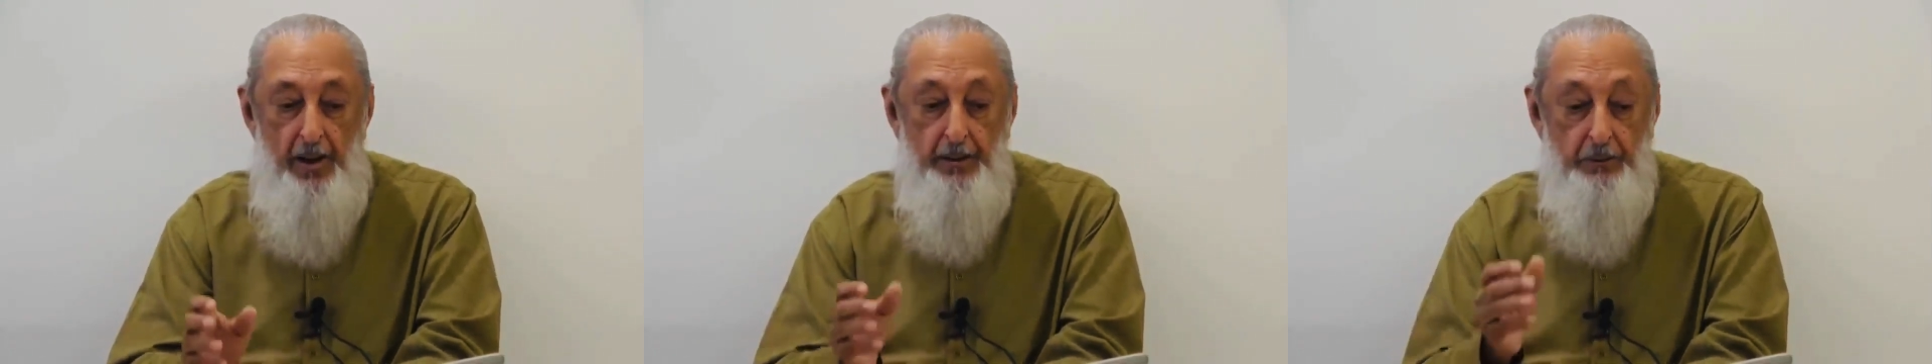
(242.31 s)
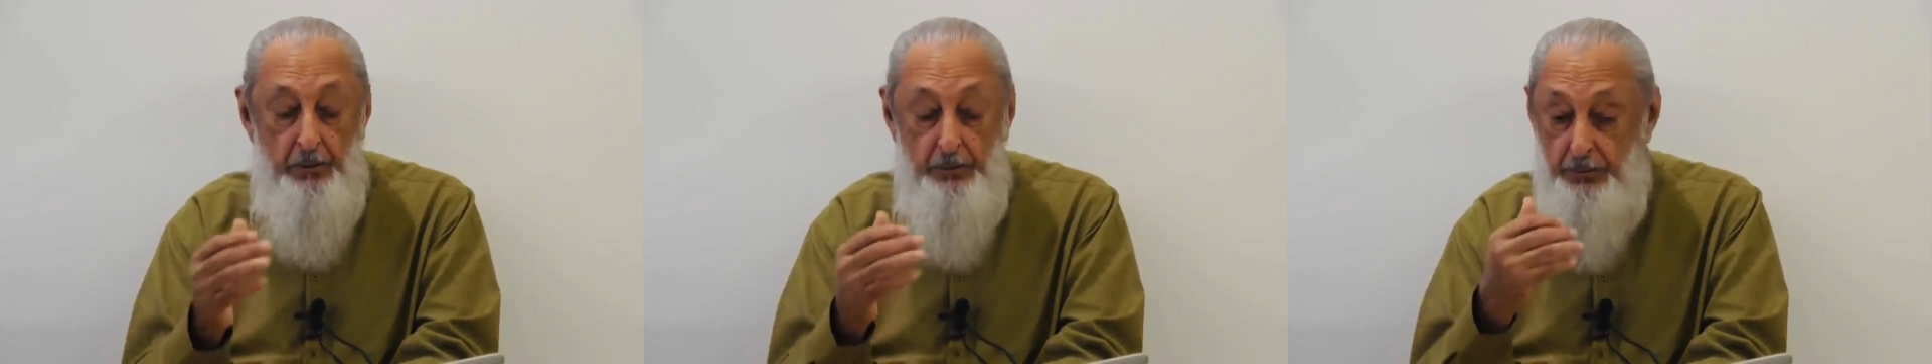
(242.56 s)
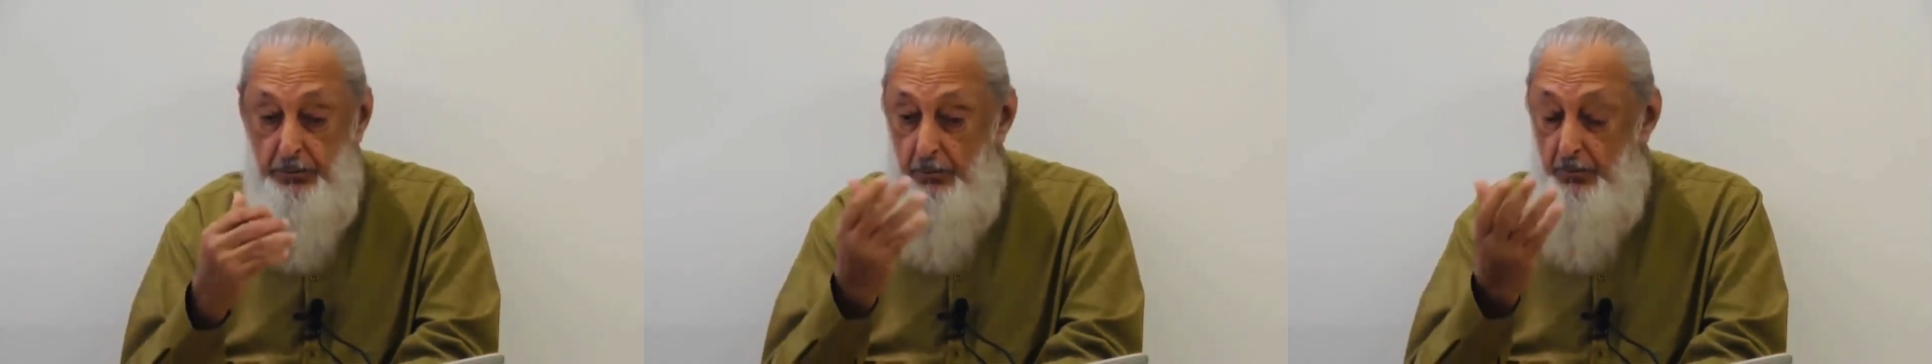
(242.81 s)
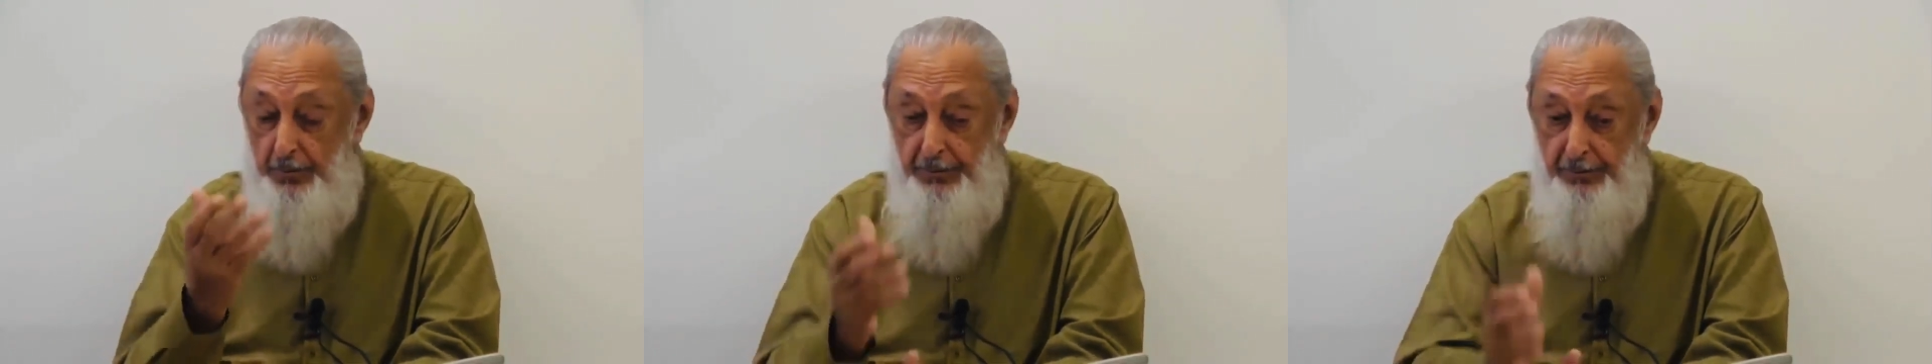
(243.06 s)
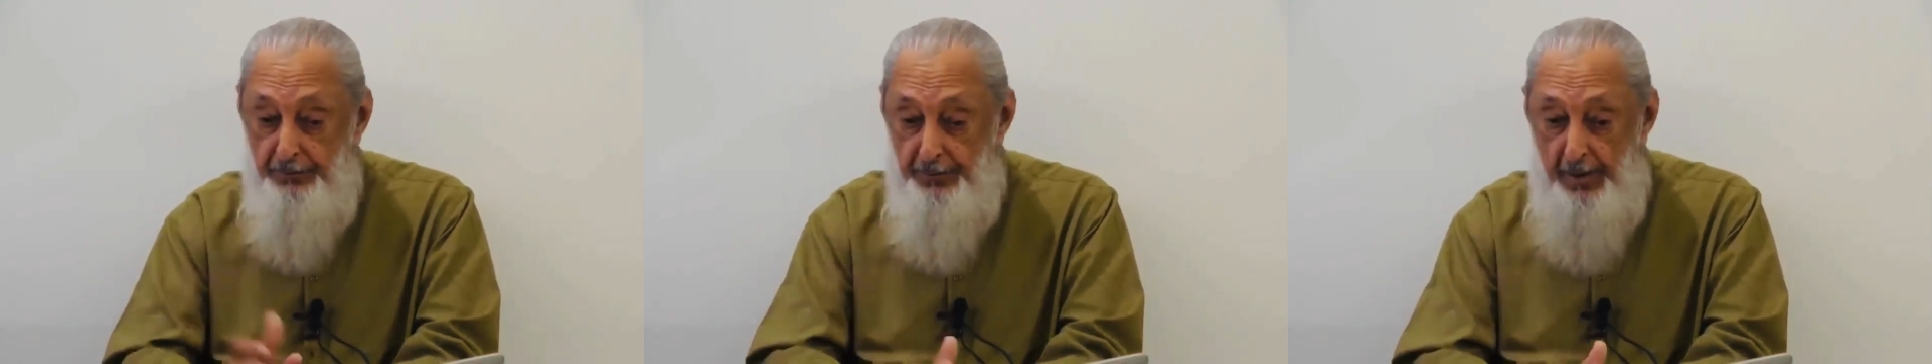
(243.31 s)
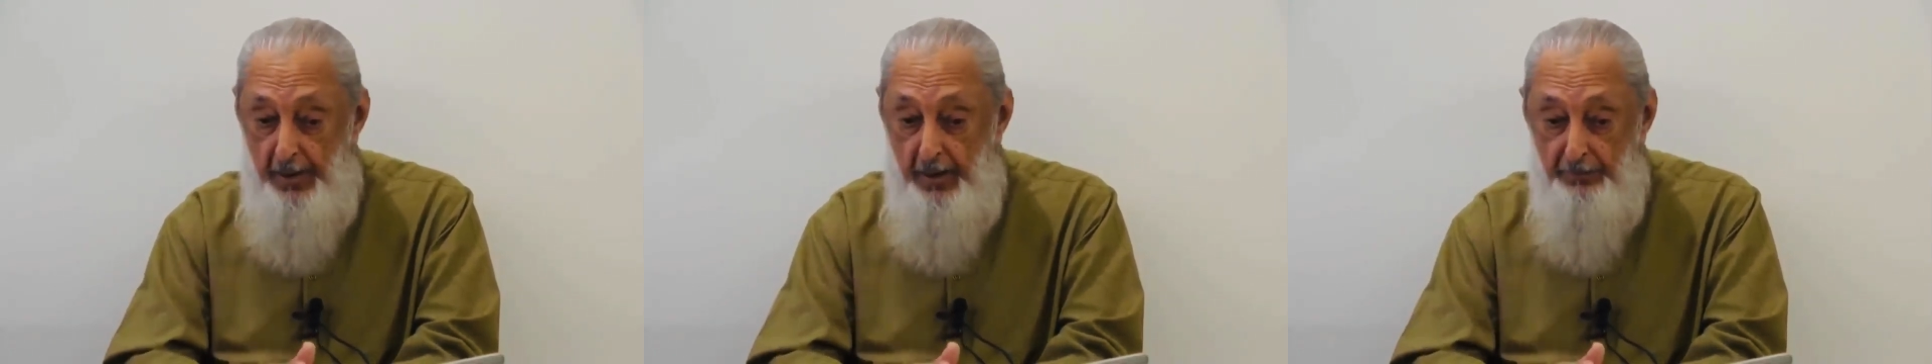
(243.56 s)
I don't know what is
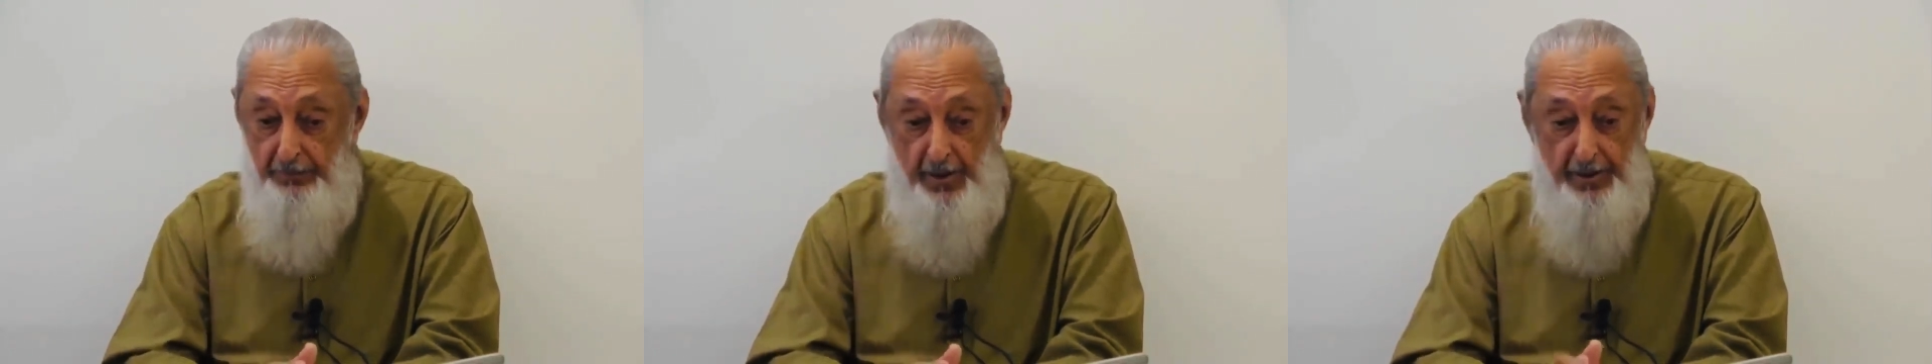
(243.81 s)
harp.